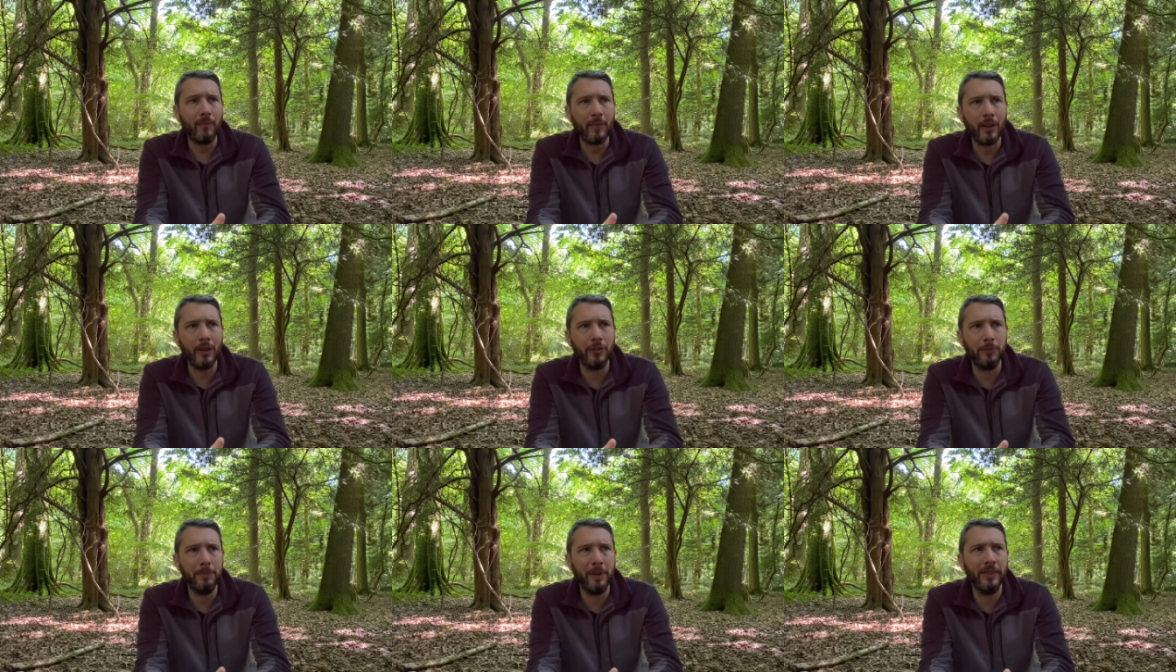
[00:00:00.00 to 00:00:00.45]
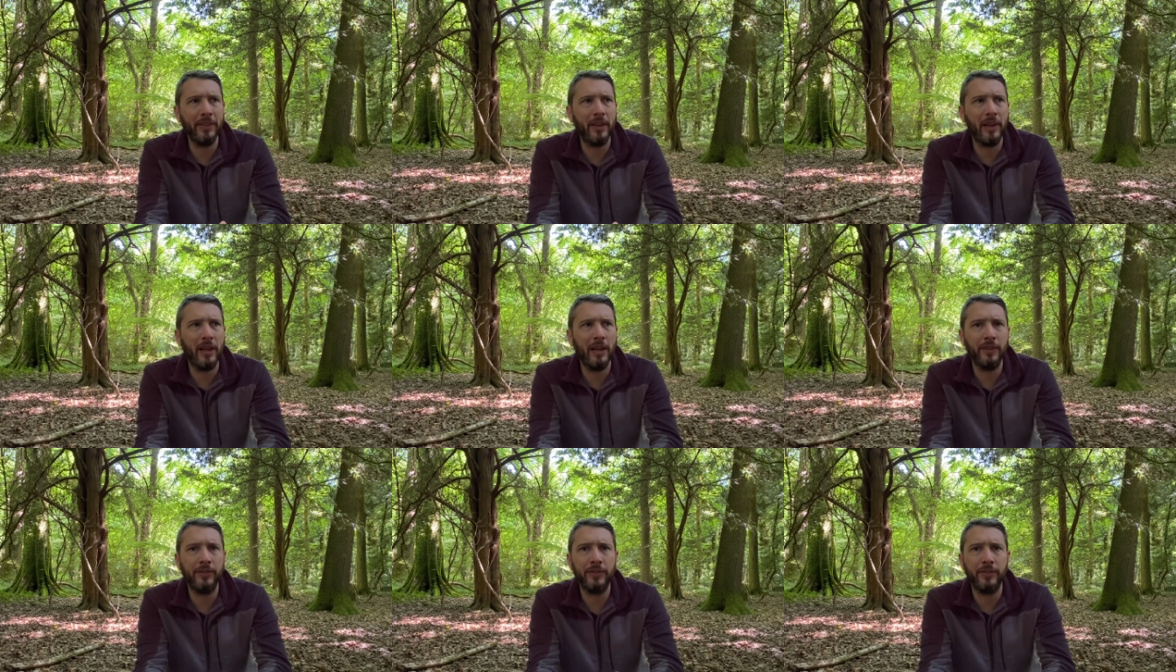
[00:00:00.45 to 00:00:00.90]
I spent the
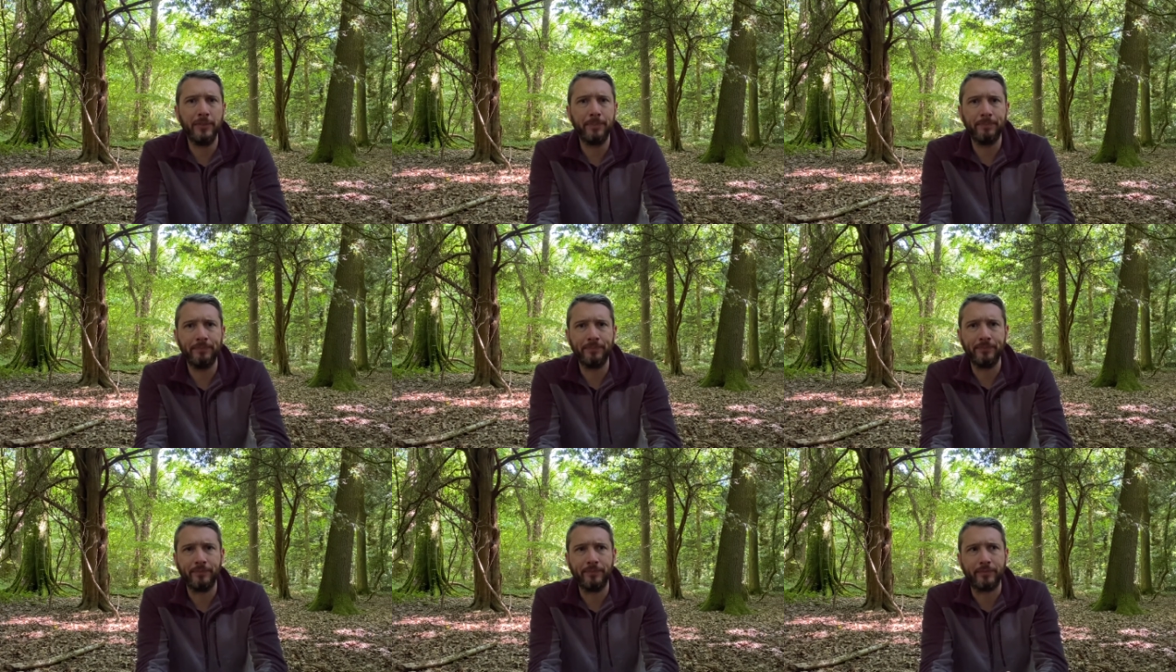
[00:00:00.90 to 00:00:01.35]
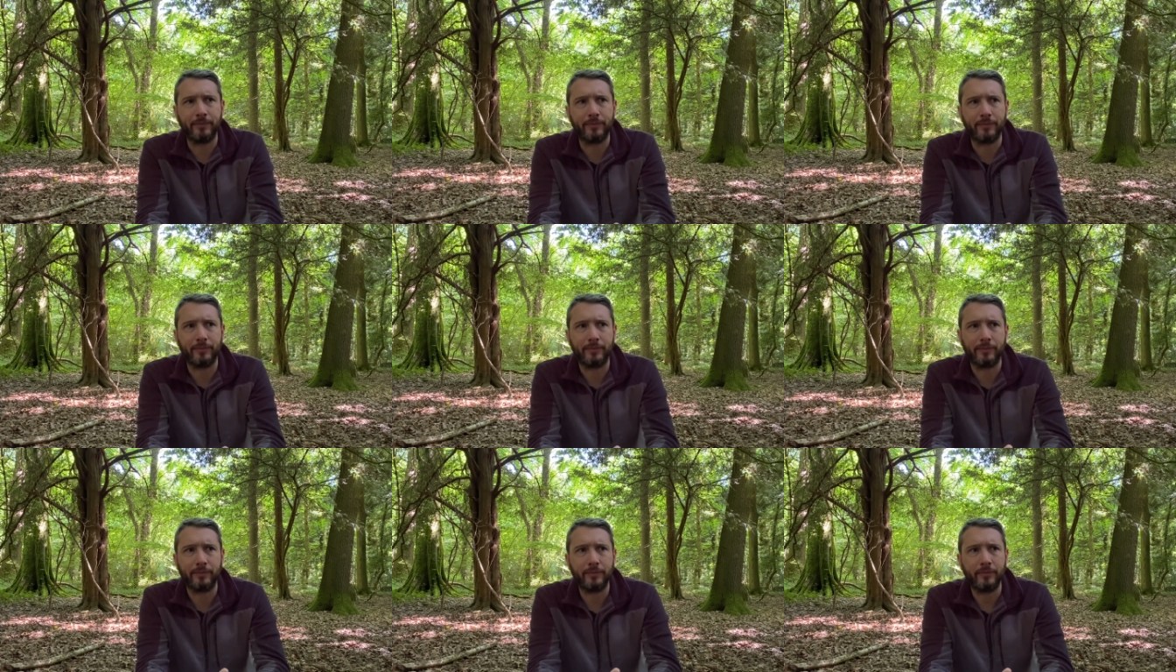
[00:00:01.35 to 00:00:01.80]
last
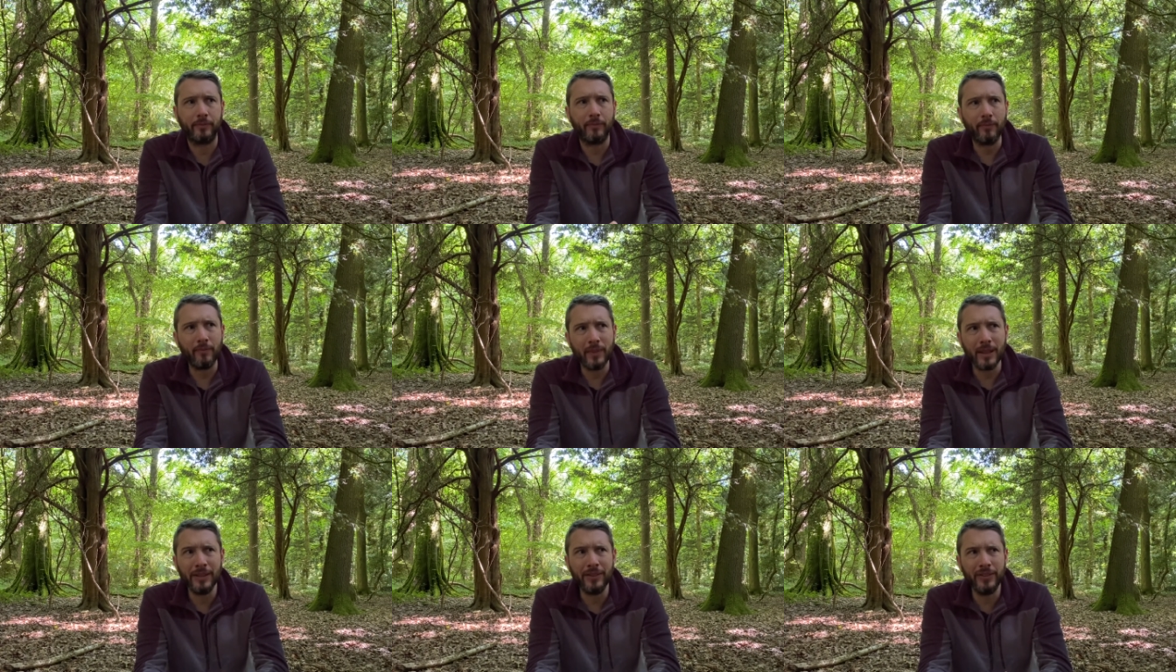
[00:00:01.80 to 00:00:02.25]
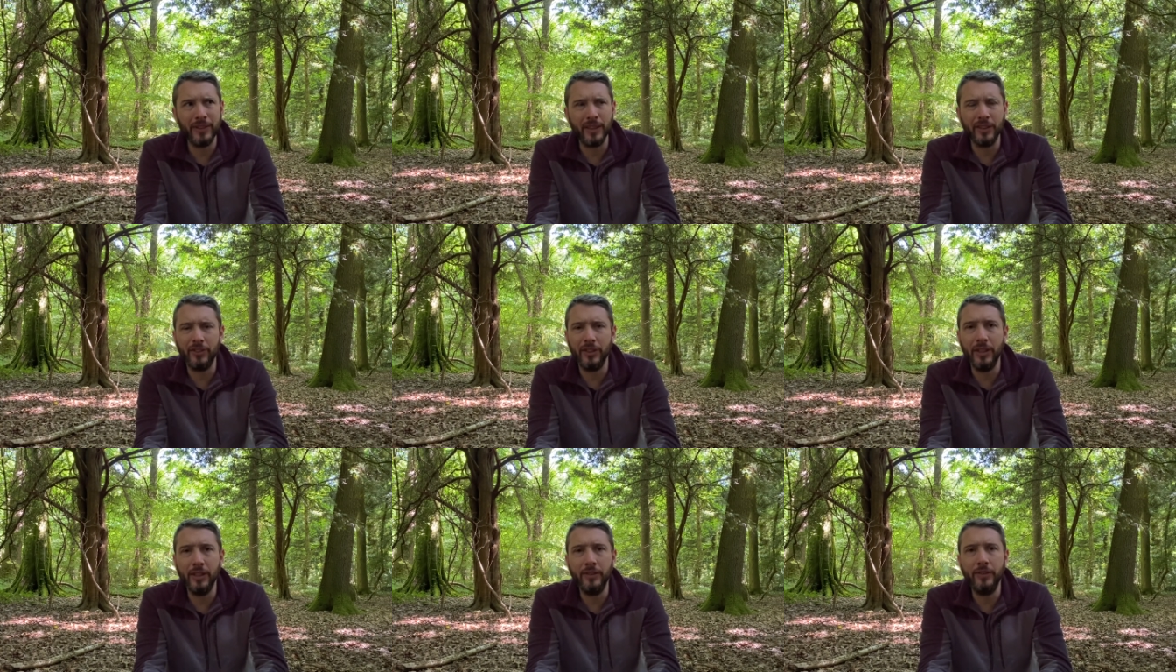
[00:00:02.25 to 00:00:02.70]
6
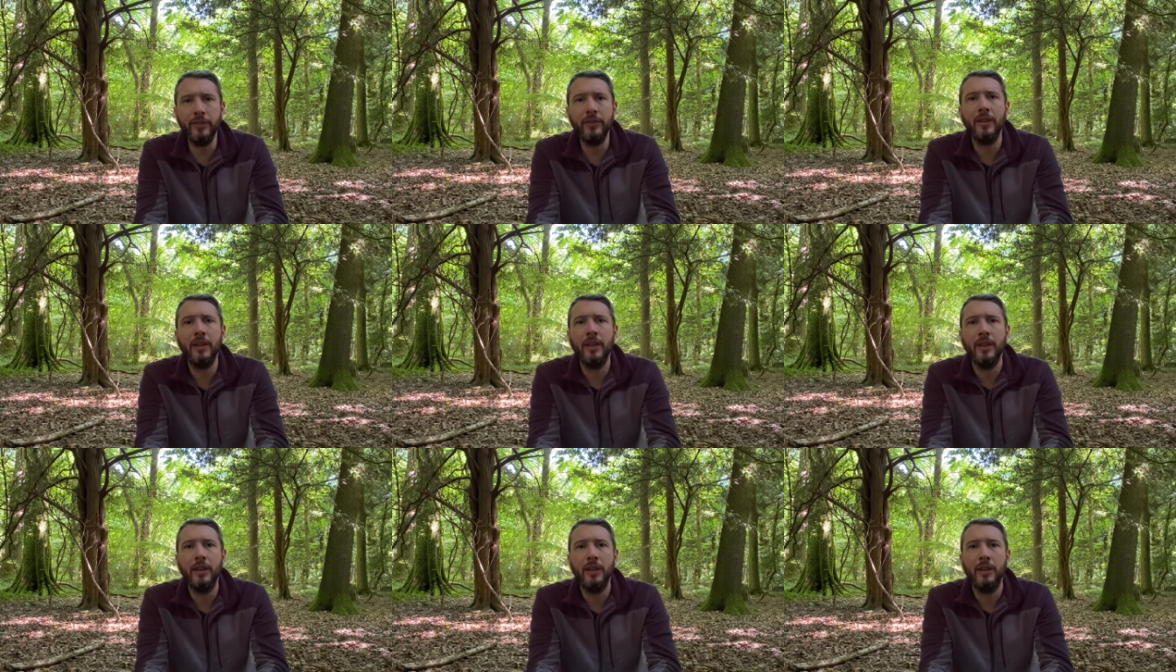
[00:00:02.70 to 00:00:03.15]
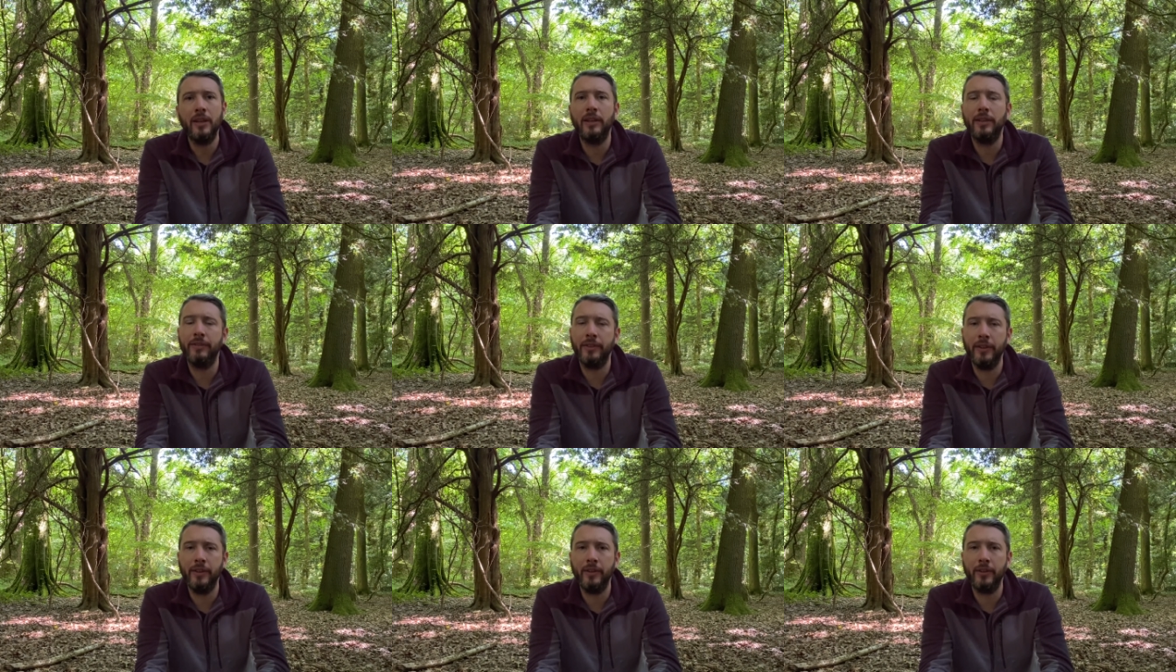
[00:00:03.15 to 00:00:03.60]
years
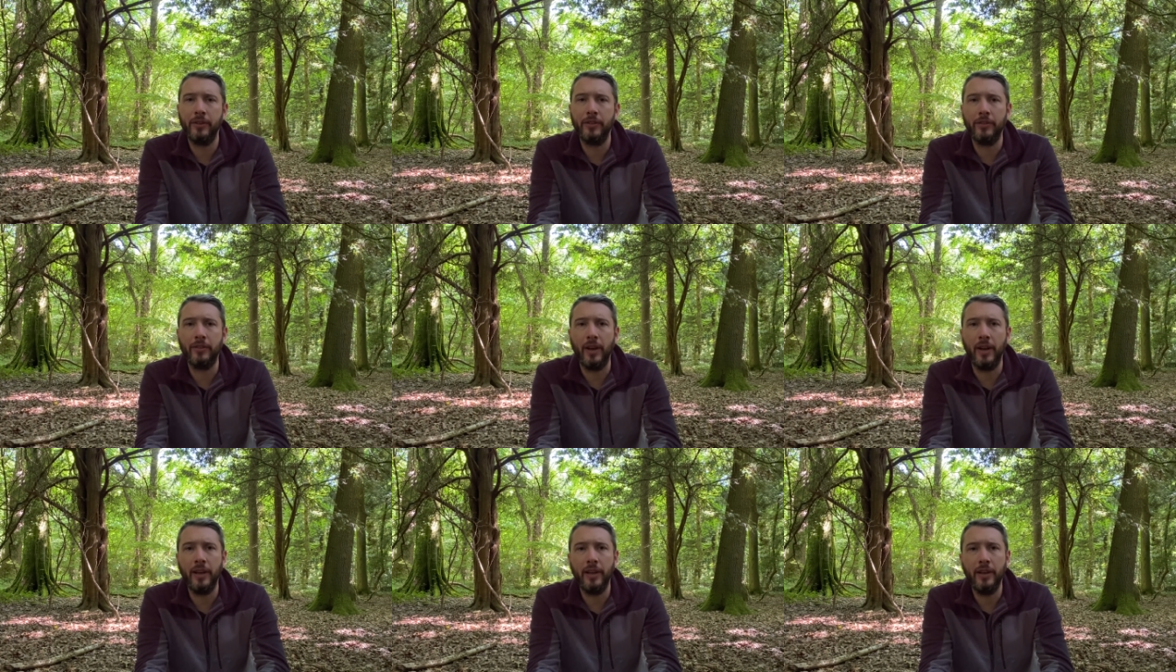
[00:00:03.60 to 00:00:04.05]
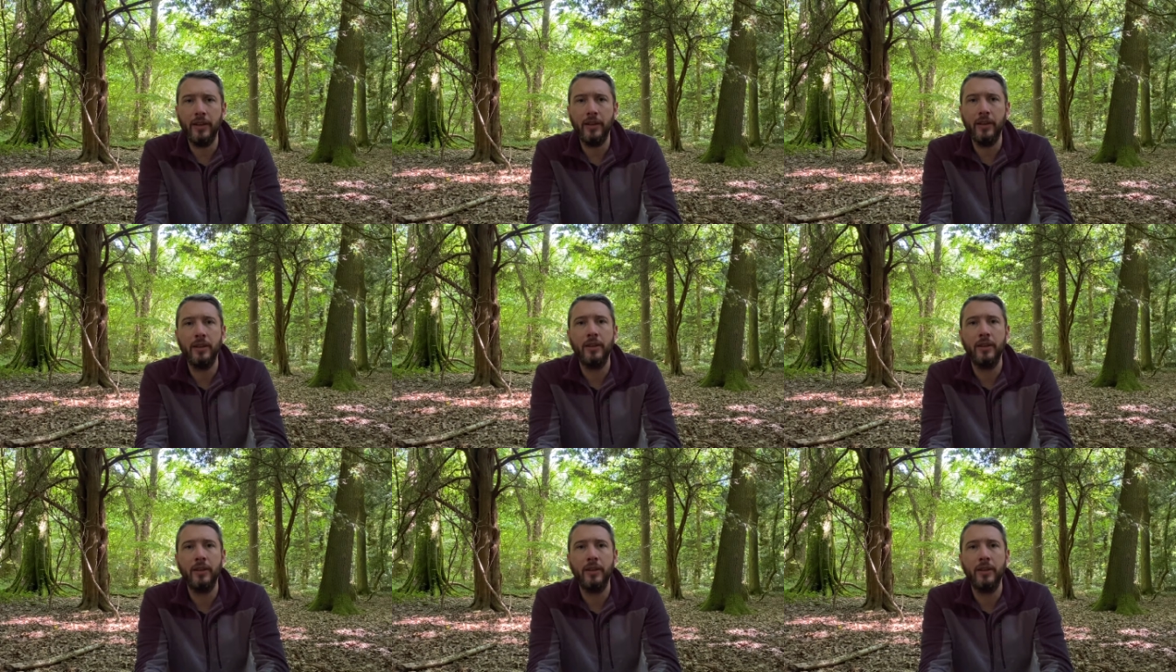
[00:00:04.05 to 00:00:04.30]
living in Australia.